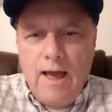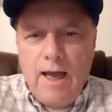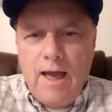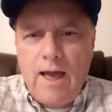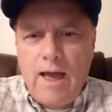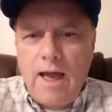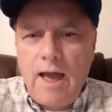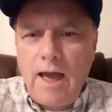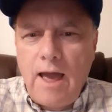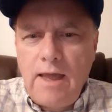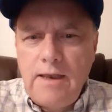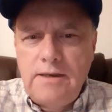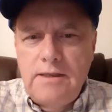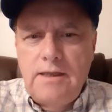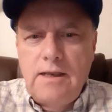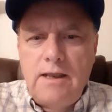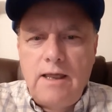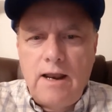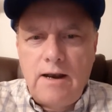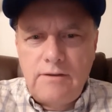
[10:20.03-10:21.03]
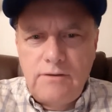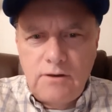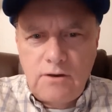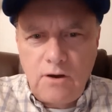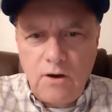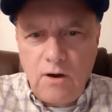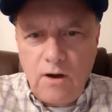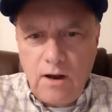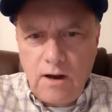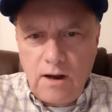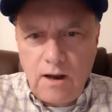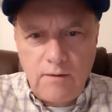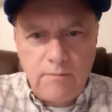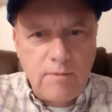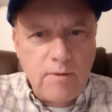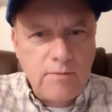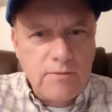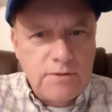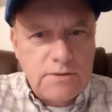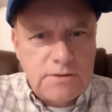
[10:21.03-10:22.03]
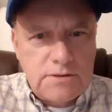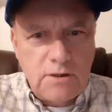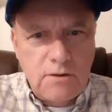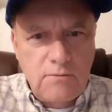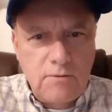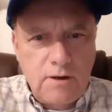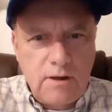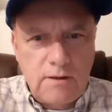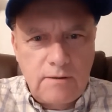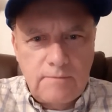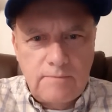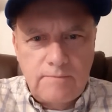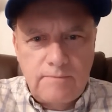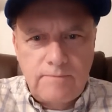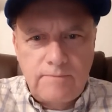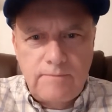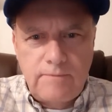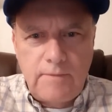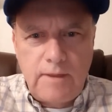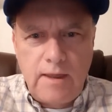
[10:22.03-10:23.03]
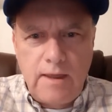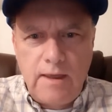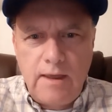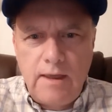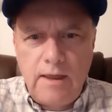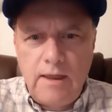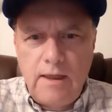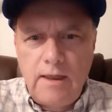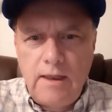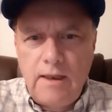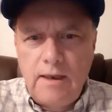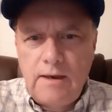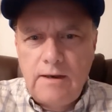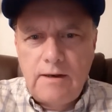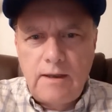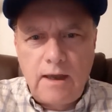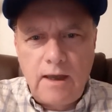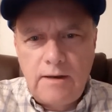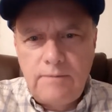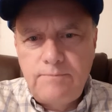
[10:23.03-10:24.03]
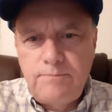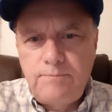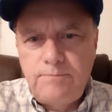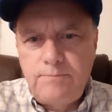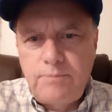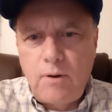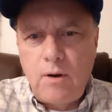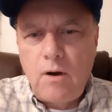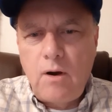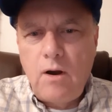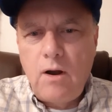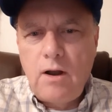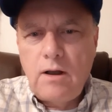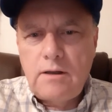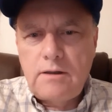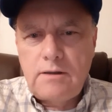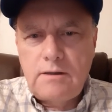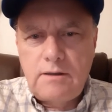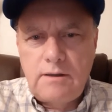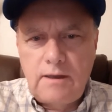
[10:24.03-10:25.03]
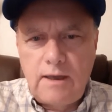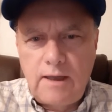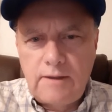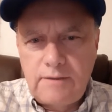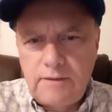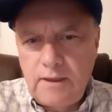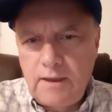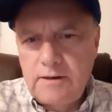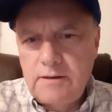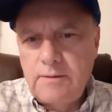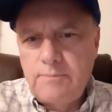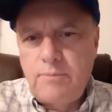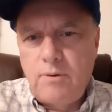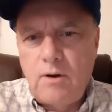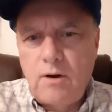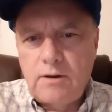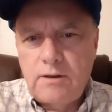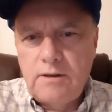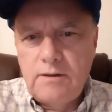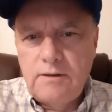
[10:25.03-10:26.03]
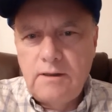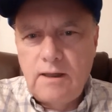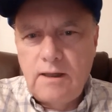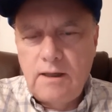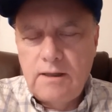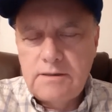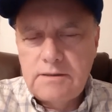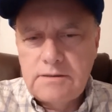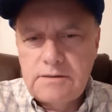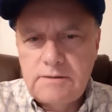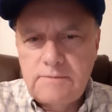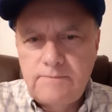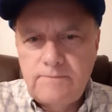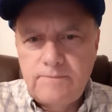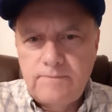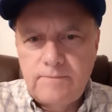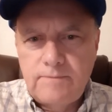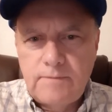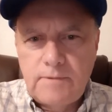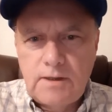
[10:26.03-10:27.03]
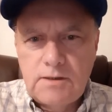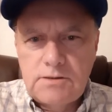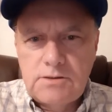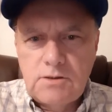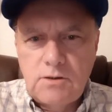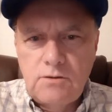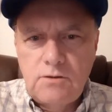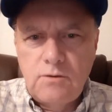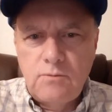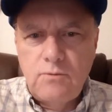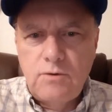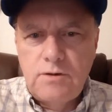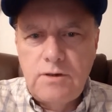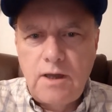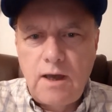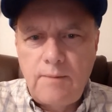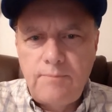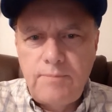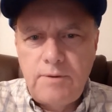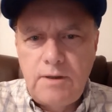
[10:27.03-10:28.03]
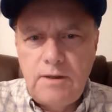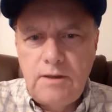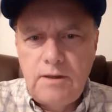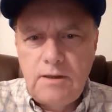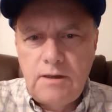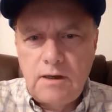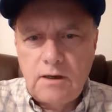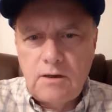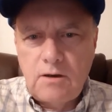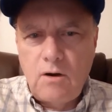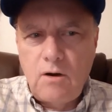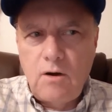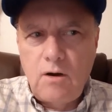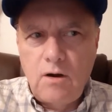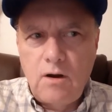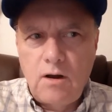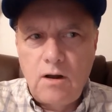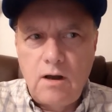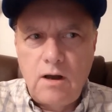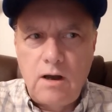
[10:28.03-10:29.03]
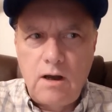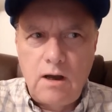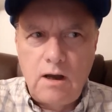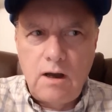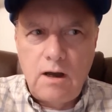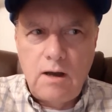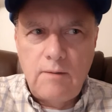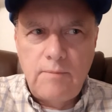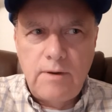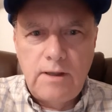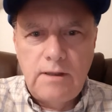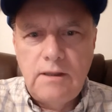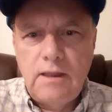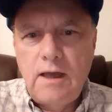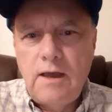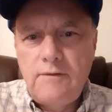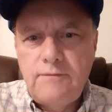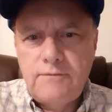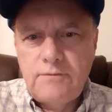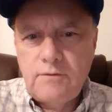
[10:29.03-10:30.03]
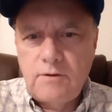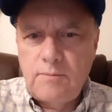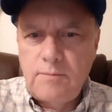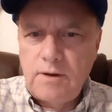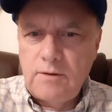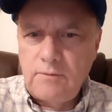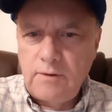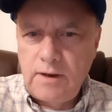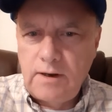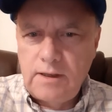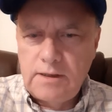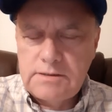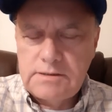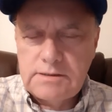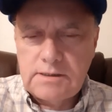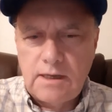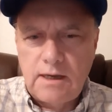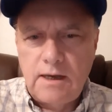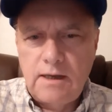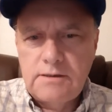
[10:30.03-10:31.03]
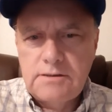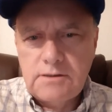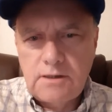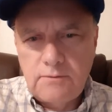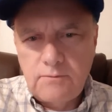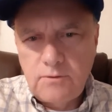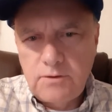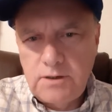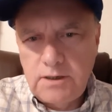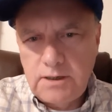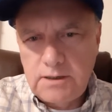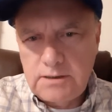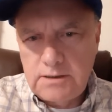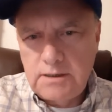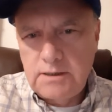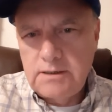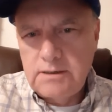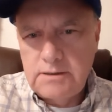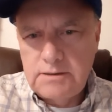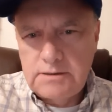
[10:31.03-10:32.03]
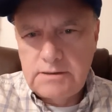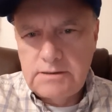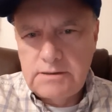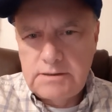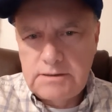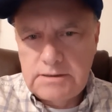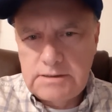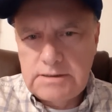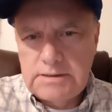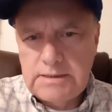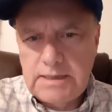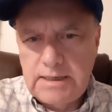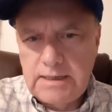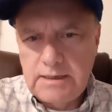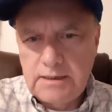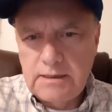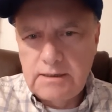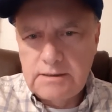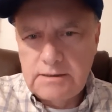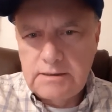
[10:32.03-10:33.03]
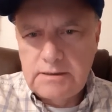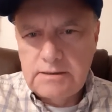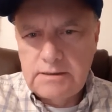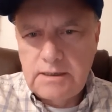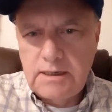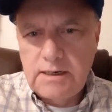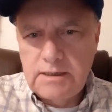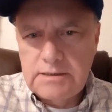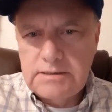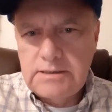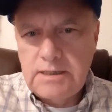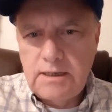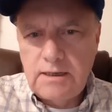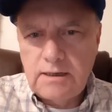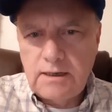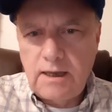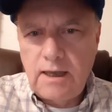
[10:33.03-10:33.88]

I'd get out of the car. I remember this so well. And I'd park at the end of the parking lot so there would not be a car on my left or on my right hand side, so I wouldn't get a ding.